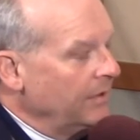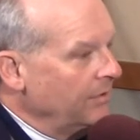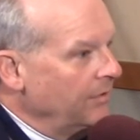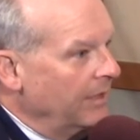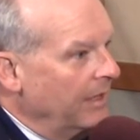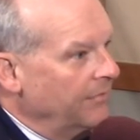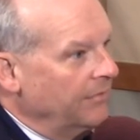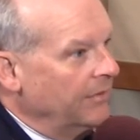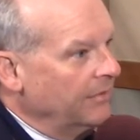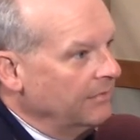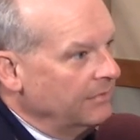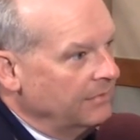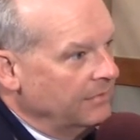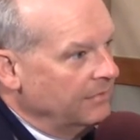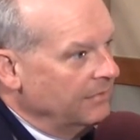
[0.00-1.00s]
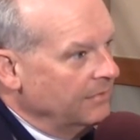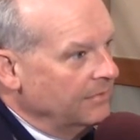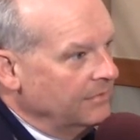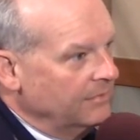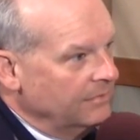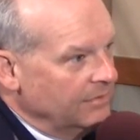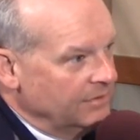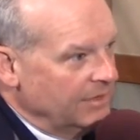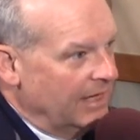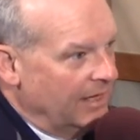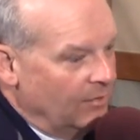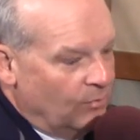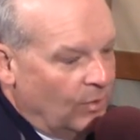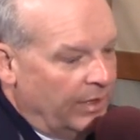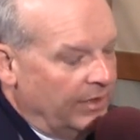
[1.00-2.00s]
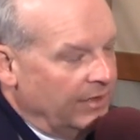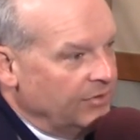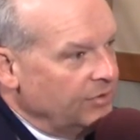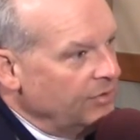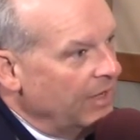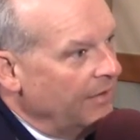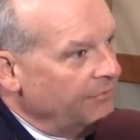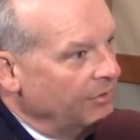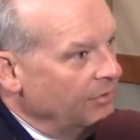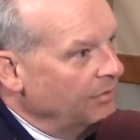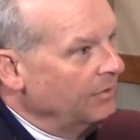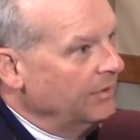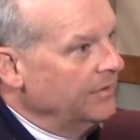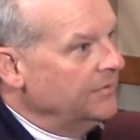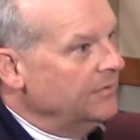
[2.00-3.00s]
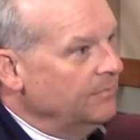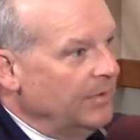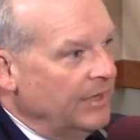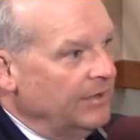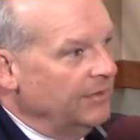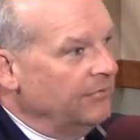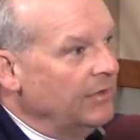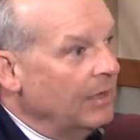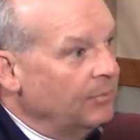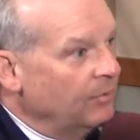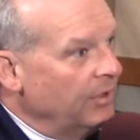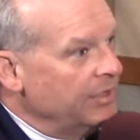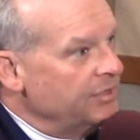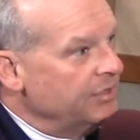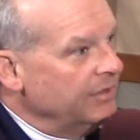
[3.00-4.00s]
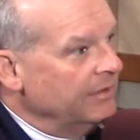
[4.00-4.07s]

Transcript: You have a desired way that you have to do this method of operation.